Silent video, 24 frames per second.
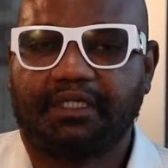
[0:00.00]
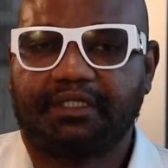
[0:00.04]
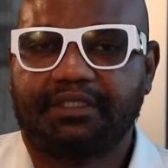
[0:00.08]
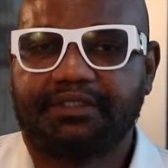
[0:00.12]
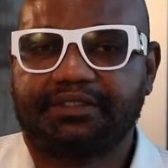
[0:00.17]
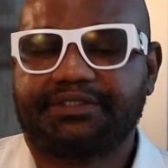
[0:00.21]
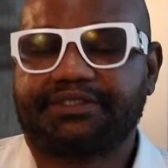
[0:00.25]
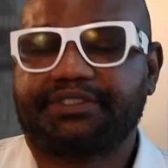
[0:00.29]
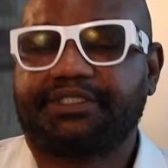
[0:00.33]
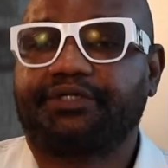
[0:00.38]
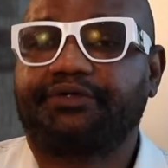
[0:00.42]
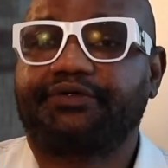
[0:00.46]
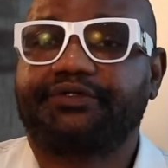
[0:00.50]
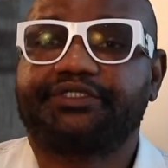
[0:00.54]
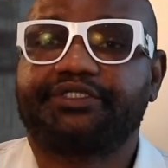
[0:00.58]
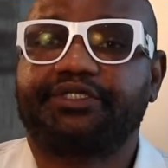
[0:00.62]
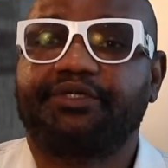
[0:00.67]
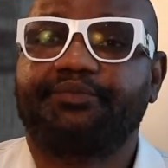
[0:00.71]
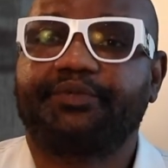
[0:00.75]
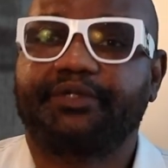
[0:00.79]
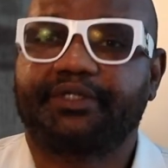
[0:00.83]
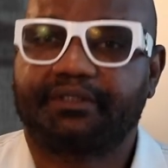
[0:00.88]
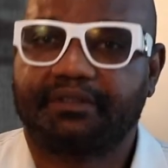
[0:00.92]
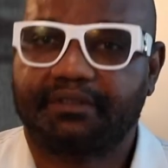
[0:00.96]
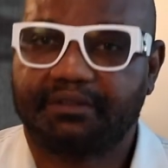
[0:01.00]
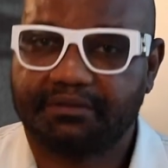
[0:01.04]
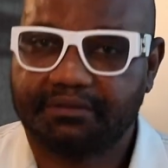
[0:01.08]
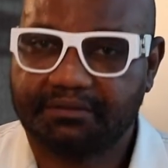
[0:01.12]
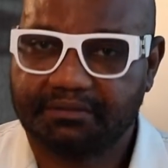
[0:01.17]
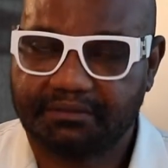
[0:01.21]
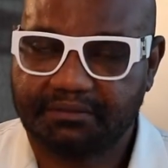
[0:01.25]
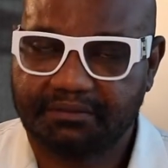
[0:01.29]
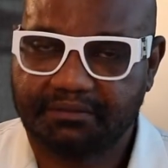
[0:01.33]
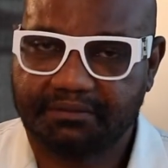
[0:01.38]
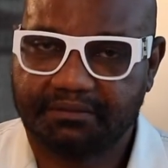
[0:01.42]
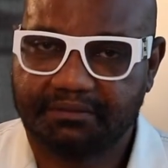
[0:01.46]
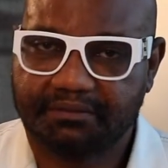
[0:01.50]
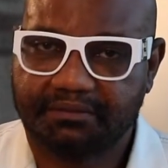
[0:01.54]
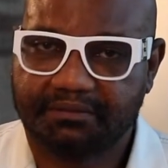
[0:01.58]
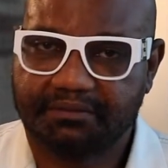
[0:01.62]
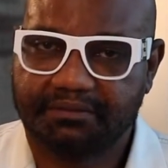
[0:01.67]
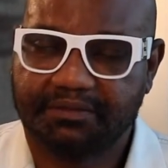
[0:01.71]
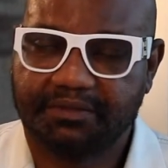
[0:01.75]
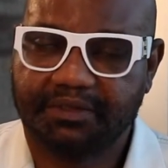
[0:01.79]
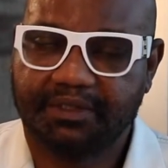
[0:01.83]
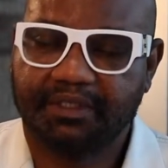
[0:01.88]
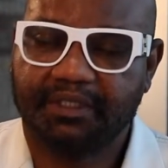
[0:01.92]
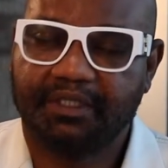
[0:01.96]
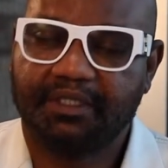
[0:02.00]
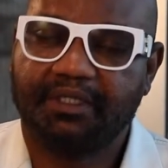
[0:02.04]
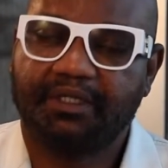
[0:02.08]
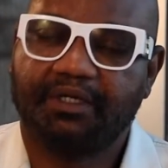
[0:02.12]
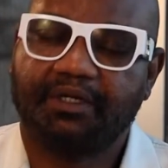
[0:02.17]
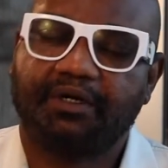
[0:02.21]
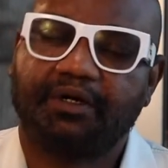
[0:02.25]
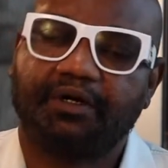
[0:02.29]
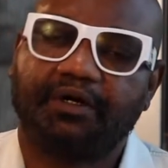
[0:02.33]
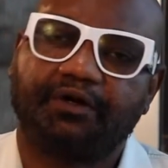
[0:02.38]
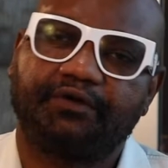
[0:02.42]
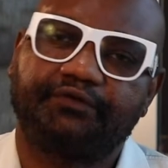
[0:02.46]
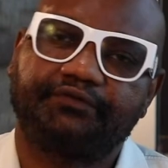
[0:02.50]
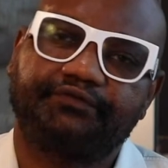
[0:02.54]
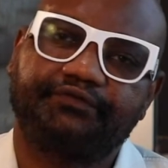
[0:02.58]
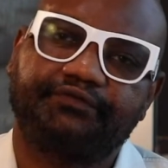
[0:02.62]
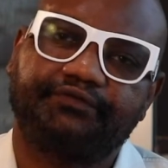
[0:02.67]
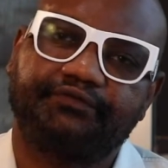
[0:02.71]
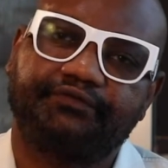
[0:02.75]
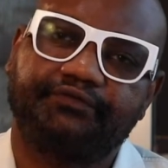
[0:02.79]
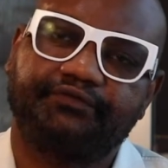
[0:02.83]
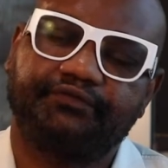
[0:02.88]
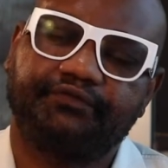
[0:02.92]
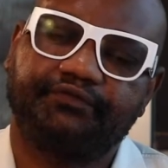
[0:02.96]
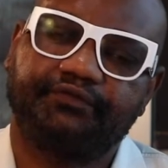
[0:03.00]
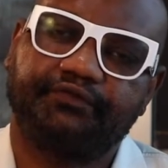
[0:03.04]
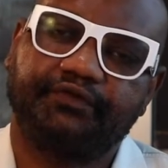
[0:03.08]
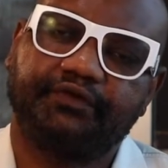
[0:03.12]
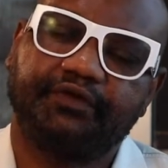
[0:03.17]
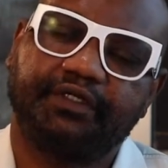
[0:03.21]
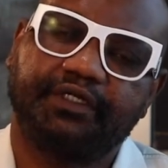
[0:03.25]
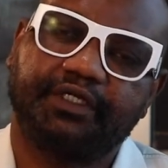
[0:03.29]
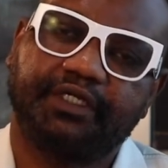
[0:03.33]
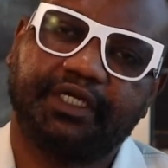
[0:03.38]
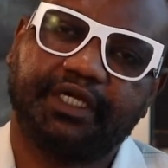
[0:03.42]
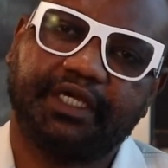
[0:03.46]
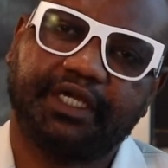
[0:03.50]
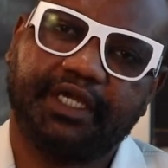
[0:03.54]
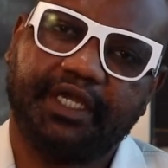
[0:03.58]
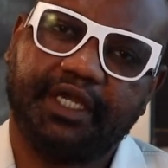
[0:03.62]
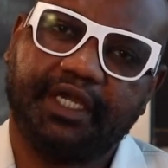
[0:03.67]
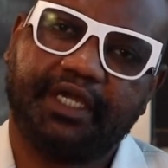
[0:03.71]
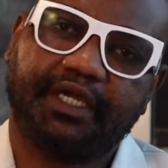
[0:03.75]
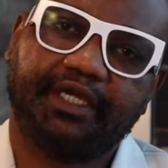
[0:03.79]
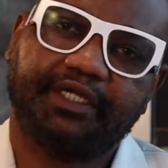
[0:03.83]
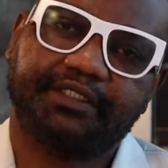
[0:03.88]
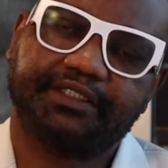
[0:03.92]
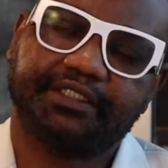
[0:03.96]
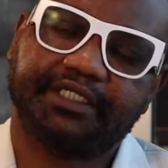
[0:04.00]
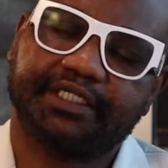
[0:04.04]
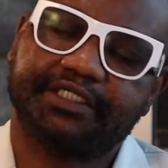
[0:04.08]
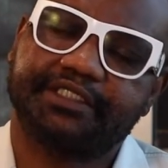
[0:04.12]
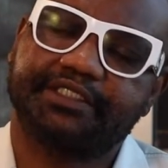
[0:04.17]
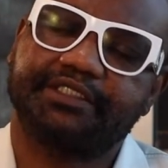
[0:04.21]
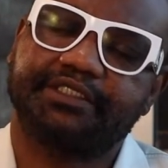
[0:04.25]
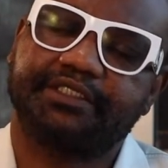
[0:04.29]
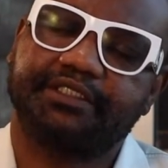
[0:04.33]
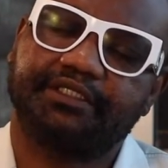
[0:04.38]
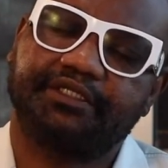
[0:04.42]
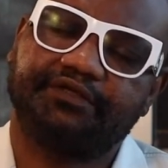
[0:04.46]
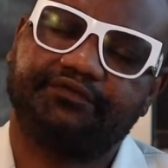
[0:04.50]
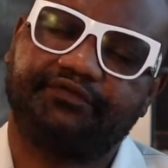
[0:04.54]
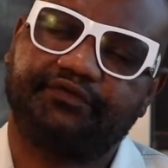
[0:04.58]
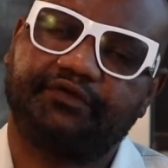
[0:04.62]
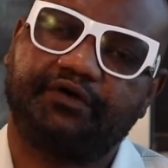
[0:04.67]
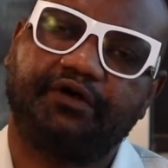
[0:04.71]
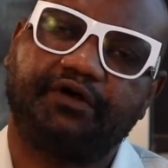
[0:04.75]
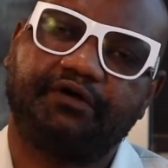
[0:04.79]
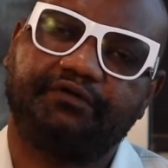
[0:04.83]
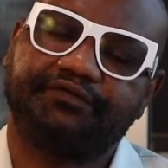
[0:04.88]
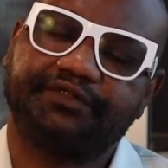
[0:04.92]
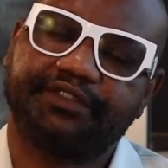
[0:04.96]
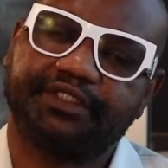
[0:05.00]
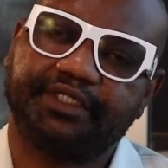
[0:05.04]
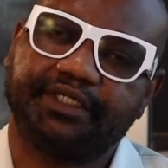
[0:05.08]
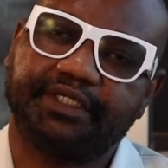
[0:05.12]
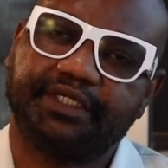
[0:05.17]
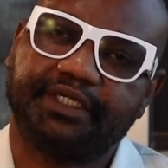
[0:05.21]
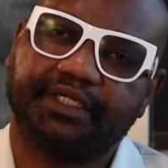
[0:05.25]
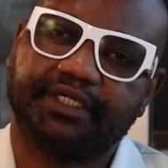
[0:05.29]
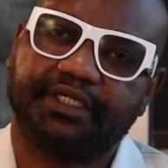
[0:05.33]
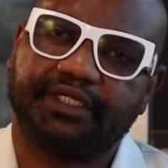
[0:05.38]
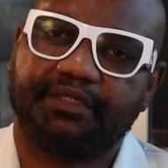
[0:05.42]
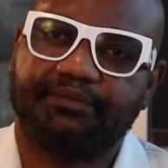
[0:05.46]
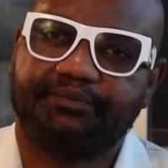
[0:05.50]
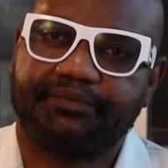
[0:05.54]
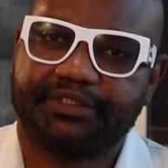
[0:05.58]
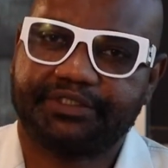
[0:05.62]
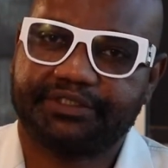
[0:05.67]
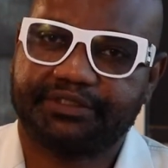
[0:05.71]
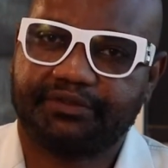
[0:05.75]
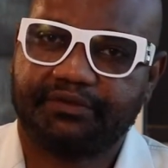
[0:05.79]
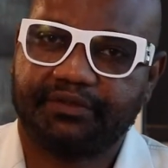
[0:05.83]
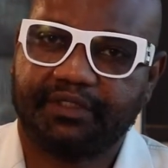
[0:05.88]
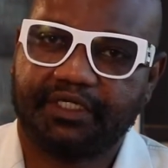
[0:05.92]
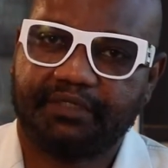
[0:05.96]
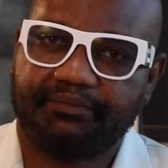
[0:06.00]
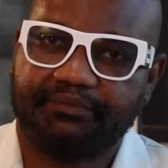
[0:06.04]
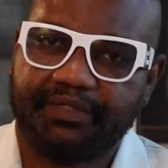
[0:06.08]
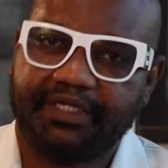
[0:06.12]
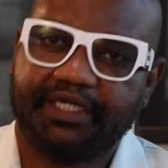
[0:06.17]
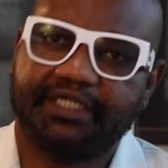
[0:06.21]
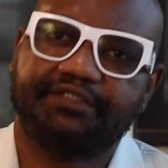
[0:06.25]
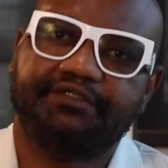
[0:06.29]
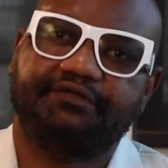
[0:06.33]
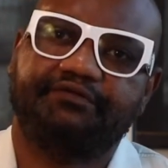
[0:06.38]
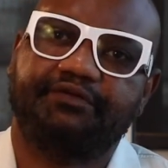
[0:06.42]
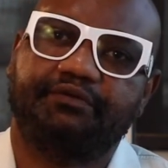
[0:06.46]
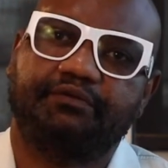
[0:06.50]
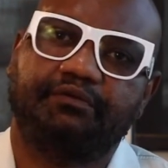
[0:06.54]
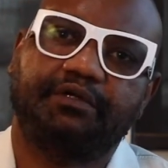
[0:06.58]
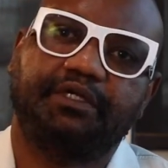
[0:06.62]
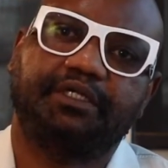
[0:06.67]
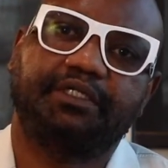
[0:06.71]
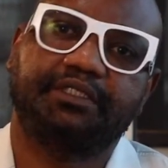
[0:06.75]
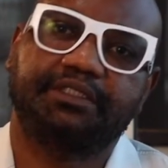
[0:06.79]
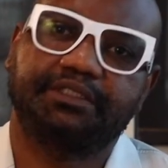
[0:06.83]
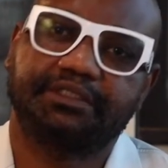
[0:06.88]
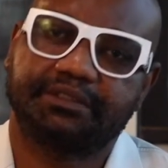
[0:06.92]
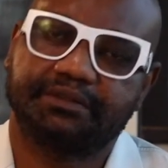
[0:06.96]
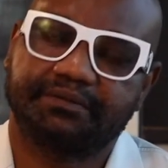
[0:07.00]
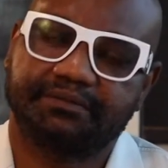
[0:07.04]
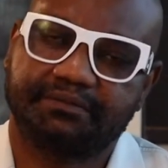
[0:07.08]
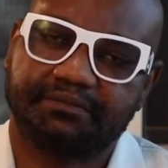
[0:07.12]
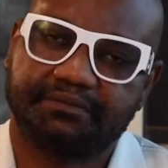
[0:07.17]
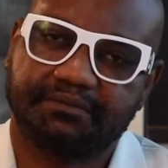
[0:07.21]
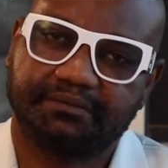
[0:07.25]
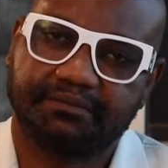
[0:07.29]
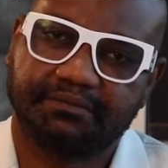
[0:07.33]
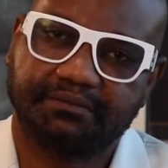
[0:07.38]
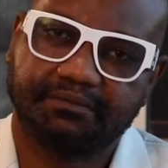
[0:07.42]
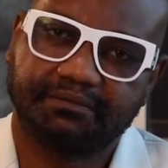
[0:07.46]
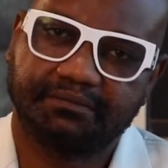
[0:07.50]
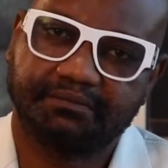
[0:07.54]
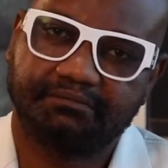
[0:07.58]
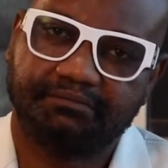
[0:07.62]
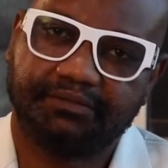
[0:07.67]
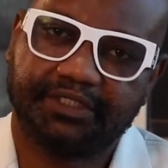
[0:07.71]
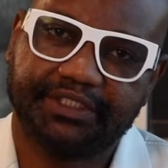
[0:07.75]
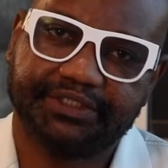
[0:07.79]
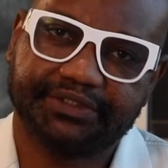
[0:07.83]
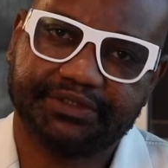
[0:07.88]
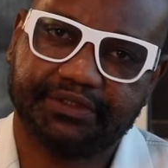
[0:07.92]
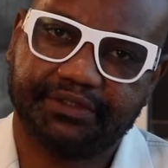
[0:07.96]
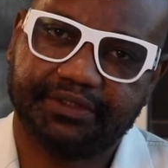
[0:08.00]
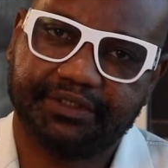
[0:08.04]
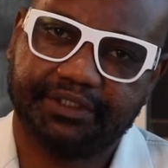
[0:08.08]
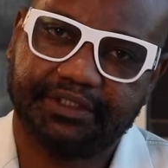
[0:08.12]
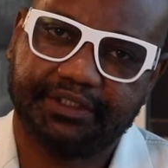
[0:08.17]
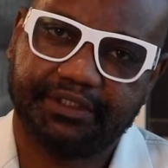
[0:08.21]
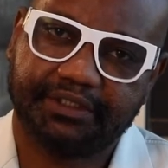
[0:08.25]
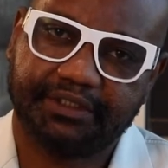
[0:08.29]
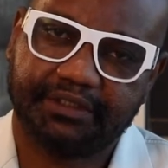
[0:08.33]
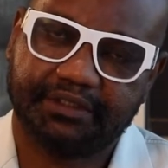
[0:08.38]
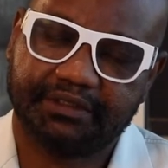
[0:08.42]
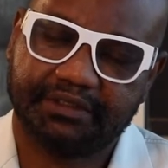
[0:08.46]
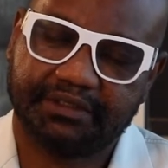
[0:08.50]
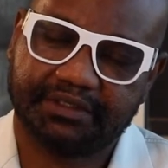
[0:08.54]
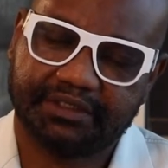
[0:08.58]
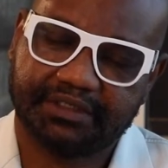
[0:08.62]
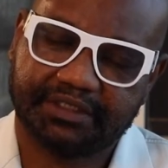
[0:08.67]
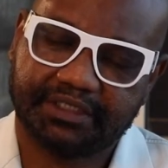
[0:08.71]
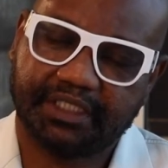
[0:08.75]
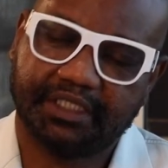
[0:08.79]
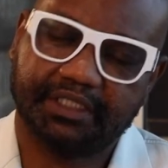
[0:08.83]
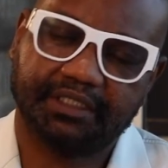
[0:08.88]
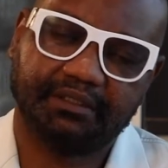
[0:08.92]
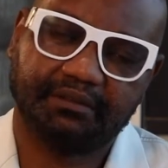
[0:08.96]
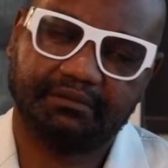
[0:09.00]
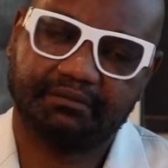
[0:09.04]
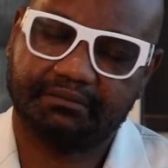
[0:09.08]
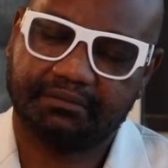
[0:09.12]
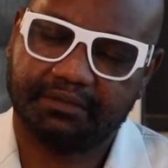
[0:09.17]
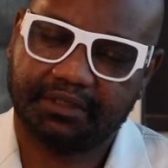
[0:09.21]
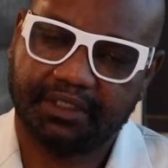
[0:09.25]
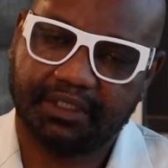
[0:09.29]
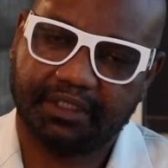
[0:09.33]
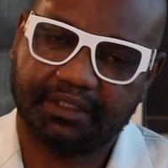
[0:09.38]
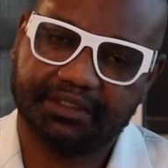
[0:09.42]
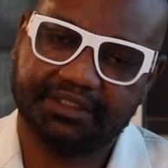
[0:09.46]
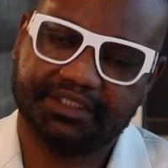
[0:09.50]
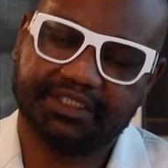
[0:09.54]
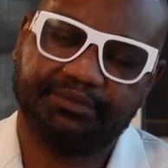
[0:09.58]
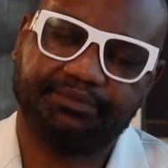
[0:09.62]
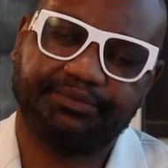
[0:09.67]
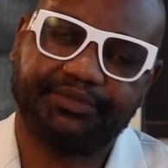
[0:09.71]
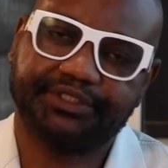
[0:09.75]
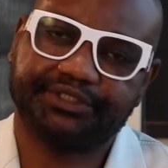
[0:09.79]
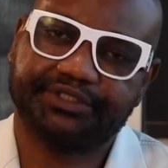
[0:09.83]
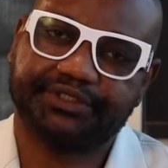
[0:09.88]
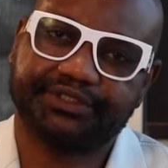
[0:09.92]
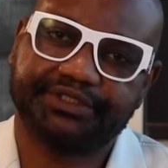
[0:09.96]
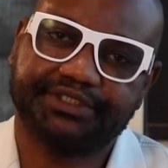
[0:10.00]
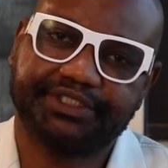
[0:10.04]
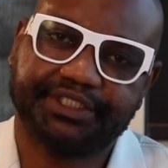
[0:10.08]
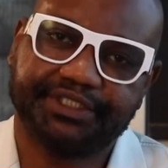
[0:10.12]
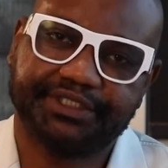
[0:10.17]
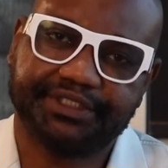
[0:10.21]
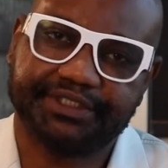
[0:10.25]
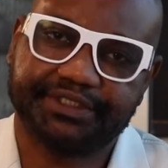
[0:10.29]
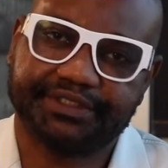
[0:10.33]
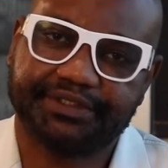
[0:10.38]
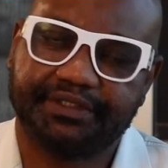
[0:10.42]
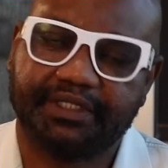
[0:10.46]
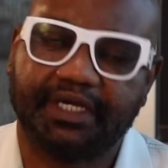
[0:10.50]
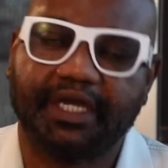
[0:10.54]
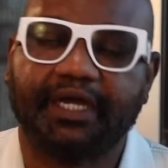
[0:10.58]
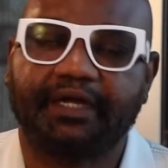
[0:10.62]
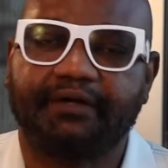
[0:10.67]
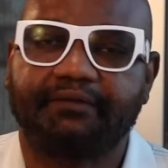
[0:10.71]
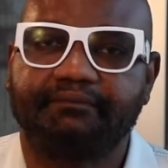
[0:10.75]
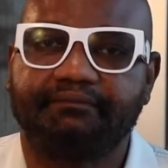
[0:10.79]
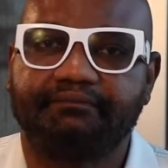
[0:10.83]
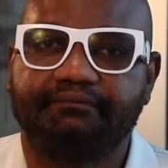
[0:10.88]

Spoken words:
stereotypical of a hair that evolved in a particular part of the world based on the sun and temperature changes there,